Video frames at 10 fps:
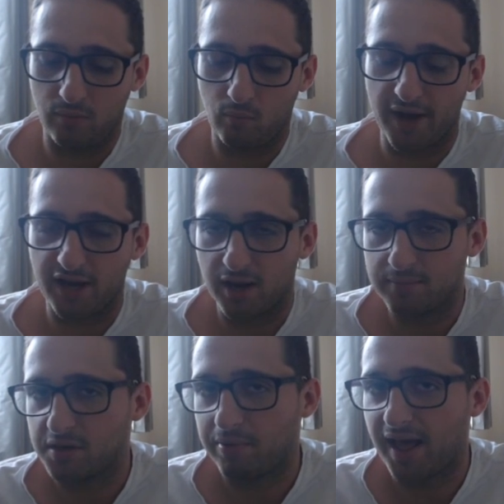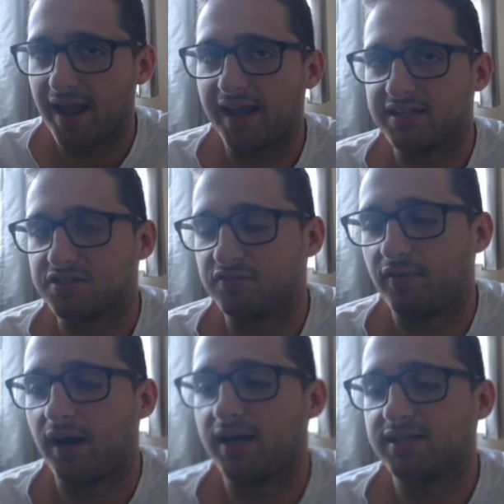when it comes to playing against
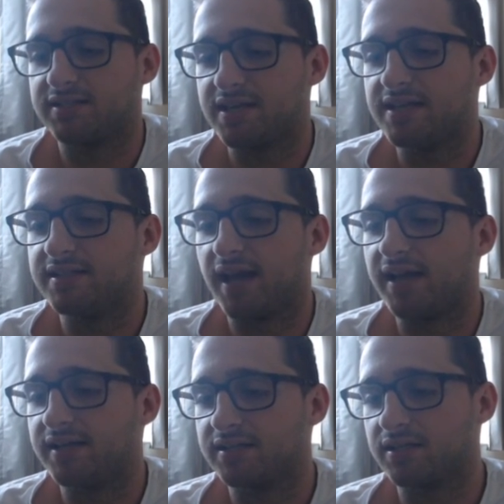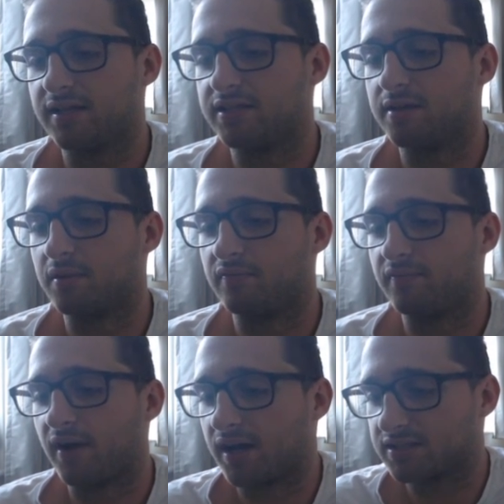fast T takes, in terms of
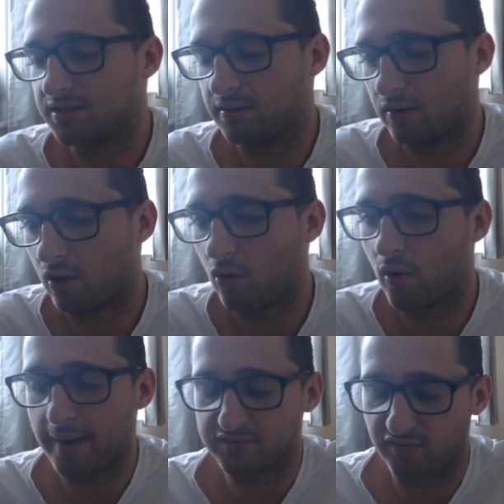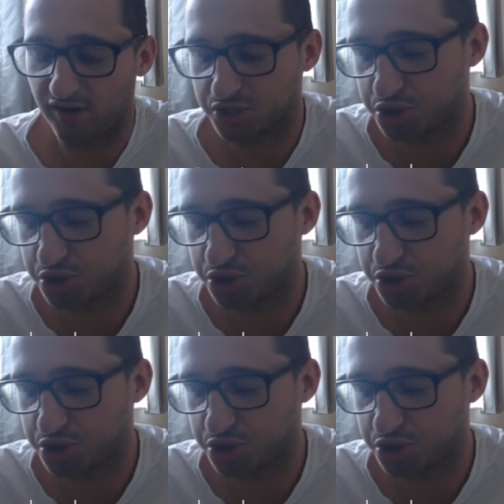fast long wraps, fast